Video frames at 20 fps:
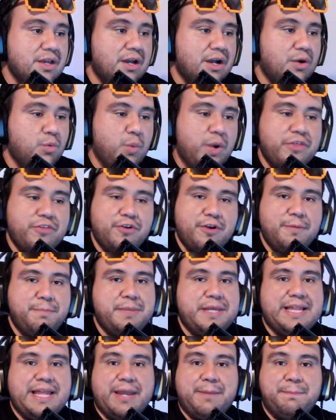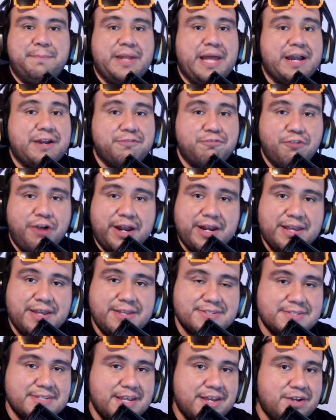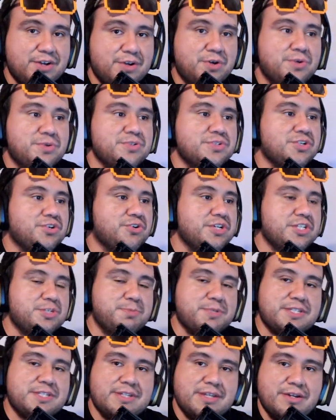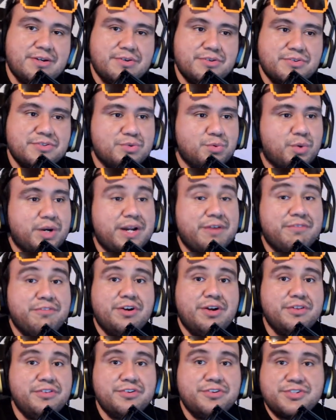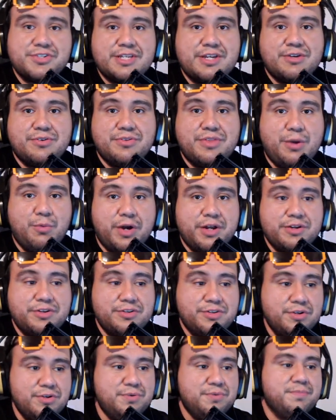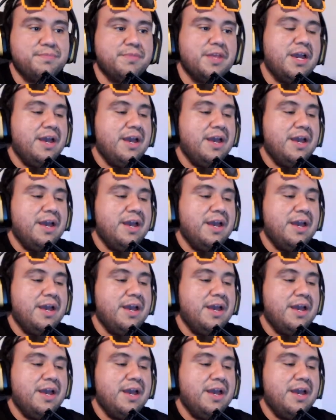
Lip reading: whether it be like Black Friday sales, Christmas sales, or whatever other sale they want to do.